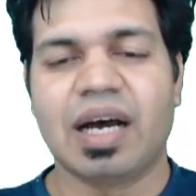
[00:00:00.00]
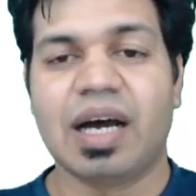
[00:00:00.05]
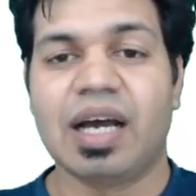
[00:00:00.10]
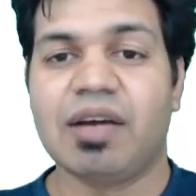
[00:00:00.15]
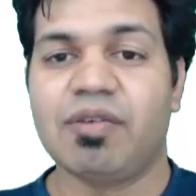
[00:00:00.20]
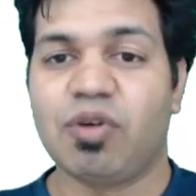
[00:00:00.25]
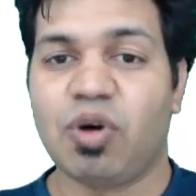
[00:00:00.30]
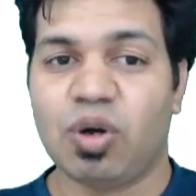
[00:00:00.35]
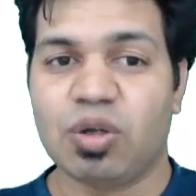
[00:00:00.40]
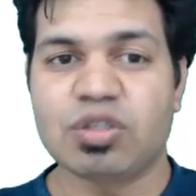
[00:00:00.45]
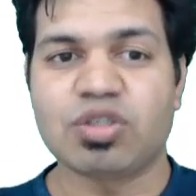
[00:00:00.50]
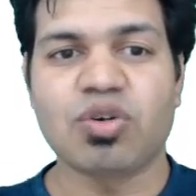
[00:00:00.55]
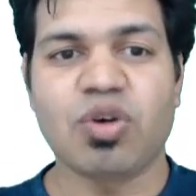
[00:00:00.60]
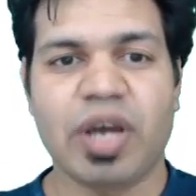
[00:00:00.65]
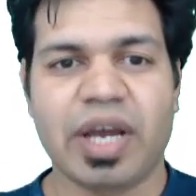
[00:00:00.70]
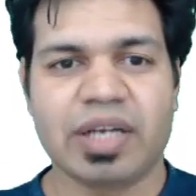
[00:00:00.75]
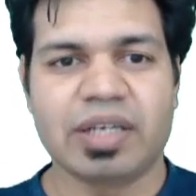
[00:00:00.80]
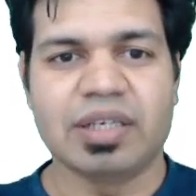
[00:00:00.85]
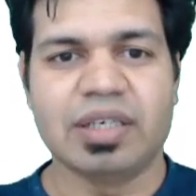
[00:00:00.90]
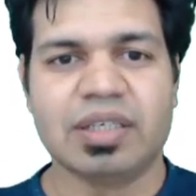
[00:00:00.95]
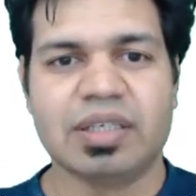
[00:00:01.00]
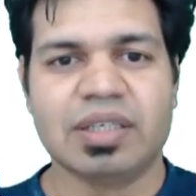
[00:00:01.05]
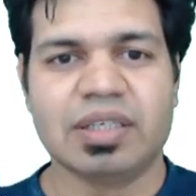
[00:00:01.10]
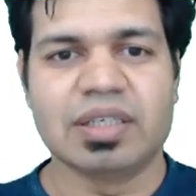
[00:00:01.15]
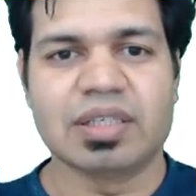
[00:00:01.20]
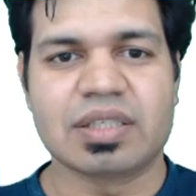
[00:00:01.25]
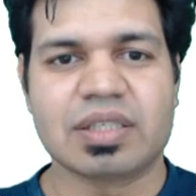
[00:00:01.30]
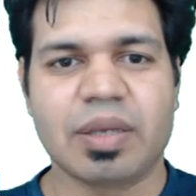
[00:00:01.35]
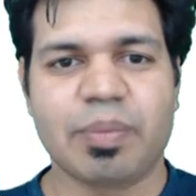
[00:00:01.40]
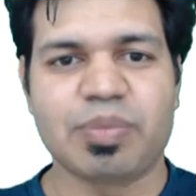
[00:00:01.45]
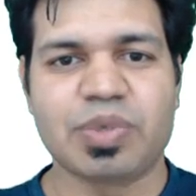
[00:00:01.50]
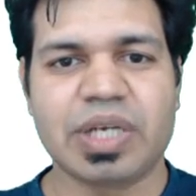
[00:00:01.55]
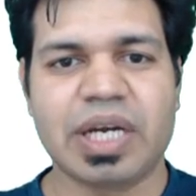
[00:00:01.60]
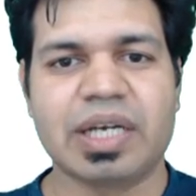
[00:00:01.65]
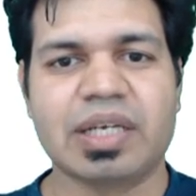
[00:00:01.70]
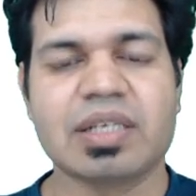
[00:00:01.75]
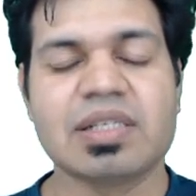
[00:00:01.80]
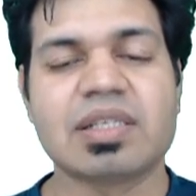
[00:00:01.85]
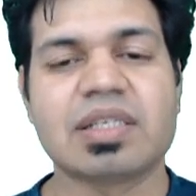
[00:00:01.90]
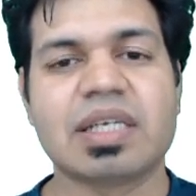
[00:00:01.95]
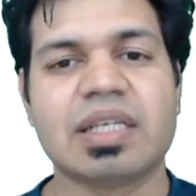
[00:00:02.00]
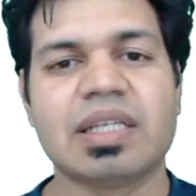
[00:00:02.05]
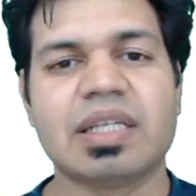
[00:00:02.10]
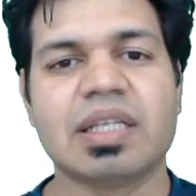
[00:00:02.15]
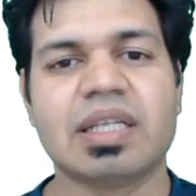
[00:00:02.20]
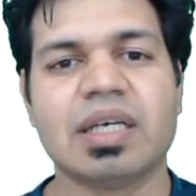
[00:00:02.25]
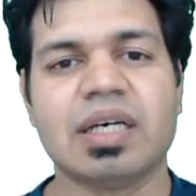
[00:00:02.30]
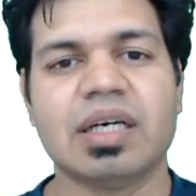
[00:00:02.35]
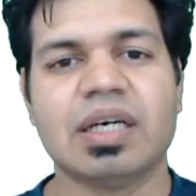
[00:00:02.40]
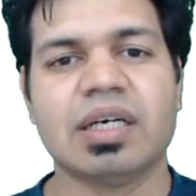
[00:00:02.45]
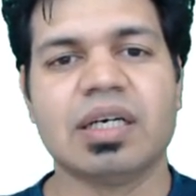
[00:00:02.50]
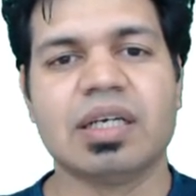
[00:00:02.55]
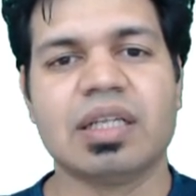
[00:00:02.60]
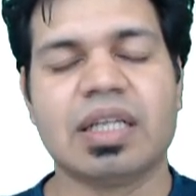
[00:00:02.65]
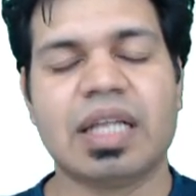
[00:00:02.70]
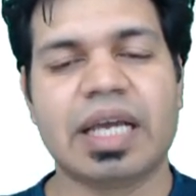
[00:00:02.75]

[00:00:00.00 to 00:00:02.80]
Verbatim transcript: i have also added subtitles in uh,